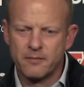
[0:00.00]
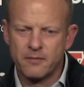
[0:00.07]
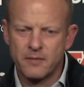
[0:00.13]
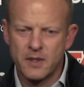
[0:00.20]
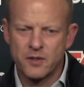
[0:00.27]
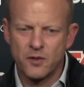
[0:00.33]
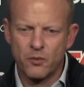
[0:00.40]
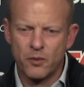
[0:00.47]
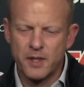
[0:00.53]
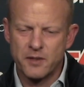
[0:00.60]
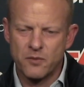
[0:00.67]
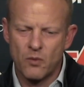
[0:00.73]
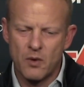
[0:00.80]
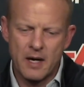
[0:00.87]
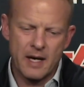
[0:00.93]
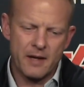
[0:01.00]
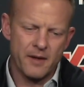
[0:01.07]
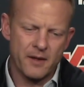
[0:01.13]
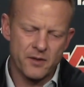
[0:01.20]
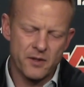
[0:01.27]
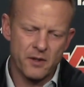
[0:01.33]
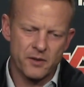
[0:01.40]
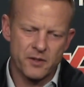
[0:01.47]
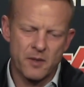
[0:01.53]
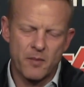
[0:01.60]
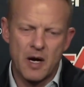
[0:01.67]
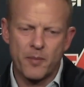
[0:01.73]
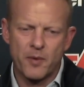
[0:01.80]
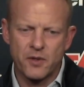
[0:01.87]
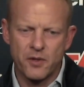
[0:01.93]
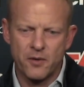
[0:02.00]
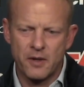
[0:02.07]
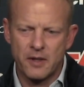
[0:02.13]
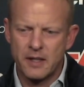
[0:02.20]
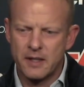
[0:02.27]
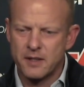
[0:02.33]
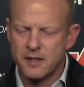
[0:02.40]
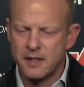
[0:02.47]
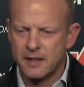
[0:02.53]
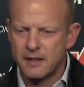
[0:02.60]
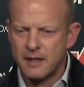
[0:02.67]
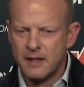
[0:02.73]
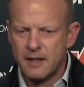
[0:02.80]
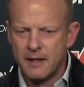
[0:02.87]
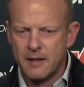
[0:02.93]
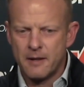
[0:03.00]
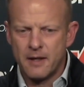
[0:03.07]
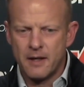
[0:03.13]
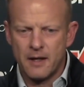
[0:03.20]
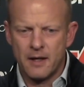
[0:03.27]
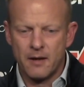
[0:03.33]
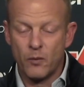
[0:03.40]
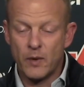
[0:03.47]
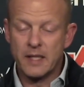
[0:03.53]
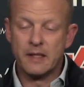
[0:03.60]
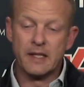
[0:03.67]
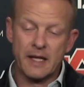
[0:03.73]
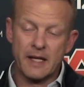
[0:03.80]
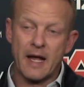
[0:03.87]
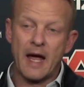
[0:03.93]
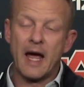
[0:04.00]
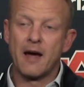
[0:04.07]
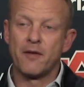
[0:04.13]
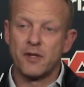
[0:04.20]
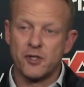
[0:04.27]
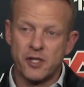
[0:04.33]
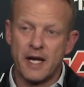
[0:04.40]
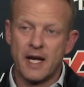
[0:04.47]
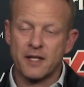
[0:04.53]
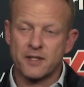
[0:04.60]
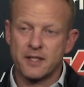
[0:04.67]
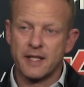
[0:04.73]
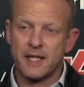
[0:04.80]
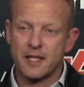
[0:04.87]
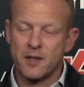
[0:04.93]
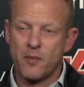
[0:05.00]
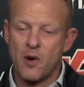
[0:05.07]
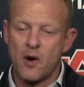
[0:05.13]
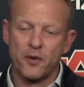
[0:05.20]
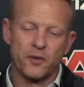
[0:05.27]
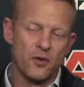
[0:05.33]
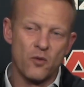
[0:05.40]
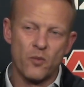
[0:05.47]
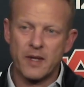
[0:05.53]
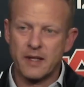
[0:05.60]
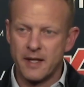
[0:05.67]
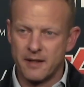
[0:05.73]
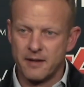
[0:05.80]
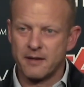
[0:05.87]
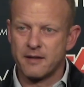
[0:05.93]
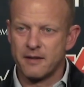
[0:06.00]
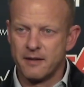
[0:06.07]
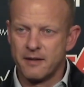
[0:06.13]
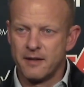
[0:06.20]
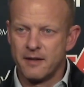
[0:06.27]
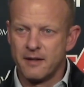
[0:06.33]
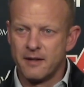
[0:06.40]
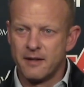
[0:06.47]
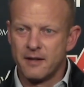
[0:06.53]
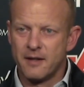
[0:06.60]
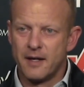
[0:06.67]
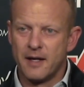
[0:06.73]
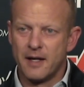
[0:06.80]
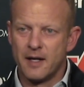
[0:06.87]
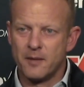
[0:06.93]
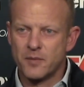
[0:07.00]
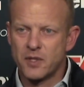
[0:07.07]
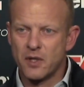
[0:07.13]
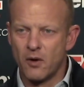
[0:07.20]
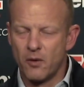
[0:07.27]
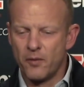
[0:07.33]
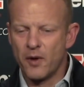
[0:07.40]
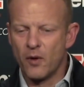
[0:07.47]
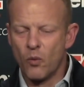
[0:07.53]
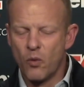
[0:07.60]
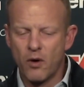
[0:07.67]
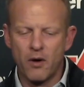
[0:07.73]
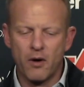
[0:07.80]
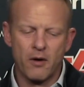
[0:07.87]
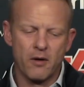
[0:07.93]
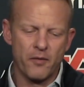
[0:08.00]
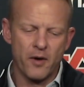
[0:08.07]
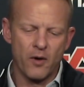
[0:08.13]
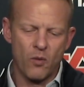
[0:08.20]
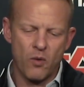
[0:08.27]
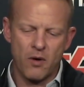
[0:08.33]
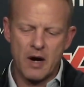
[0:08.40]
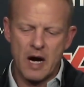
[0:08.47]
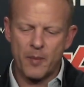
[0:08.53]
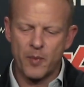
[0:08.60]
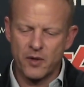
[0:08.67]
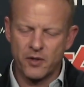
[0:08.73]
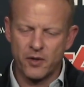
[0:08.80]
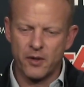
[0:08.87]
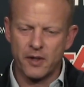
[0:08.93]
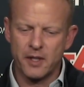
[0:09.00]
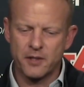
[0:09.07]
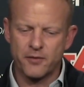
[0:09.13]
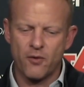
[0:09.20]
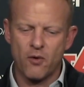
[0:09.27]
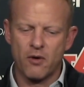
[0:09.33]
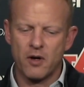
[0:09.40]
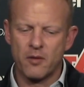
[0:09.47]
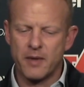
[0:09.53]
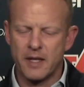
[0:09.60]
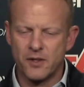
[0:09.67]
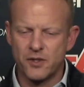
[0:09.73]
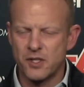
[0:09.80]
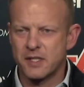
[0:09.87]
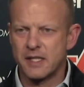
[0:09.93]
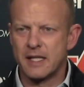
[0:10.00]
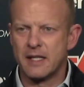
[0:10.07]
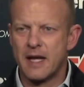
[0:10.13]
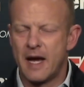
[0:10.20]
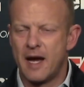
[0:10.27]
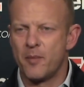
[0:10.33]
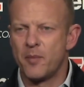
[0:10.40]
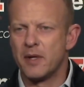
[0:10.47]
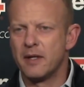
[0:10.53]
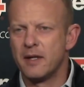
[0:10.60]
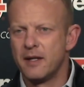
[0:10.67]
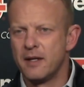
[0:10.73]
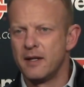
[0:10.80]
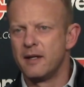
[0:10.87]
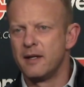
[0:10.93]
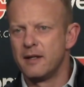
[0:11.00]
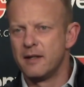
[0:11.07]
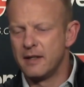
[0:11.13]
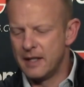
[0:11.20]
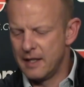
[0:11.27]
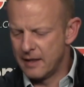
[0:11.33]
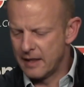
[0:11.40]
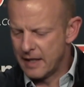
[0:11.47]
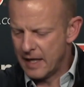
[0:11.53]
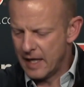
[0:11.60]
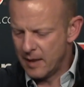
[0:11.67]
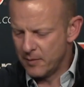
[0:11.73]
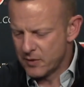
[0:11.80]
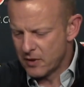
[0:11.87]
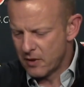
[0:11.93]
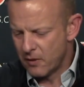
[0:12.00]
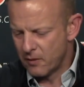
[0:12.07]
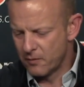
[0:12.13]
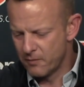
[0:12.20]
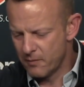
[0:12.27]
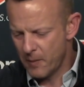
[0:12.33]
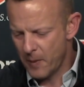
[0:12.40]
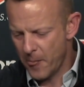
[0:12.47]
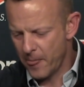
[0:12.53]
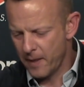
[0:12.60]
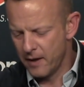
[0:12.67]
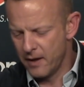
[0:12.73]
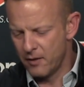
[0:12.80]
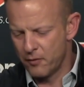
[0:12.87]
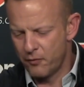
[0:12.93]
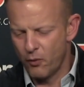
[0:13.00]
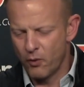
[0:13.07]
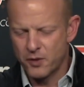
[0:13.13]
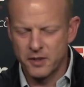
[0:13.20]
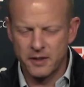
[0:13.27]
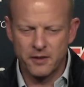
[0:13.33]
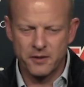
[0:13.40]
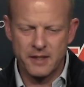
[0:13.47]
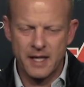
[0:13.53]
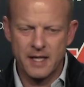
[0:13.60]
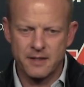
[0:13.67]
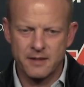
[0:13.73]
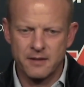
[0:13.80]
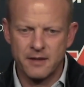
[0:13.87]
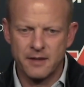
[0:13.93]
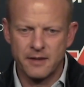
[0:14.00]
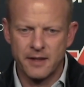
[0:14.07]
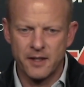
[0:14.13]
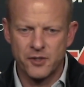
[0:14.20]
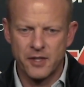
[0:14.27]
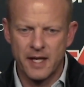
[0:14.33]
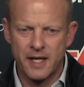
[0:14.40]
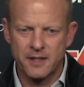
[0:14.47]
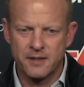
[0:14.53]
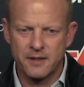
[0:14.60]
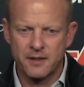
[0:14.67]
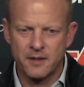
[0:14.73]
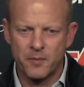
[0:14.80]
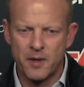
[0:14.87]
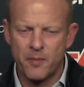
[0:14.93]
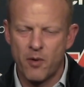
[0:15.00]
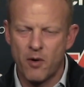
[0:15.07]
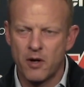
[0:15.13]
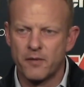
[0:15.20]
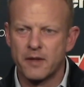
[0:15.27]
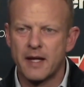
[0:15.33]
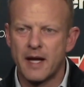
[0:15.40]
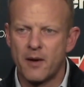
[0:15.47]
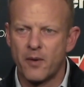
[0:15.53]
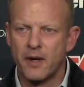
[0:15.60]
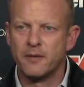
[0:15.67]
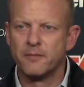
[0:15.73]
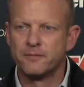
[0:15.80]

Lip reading: is the reason why. And then, you know, some opportunities that we did have a chance to get the ball to and we didn't. So there were opportunities for him. It just didn't happen in the game. So, you know, unfortunately, those guys didn't get a chance to be a part of it that way.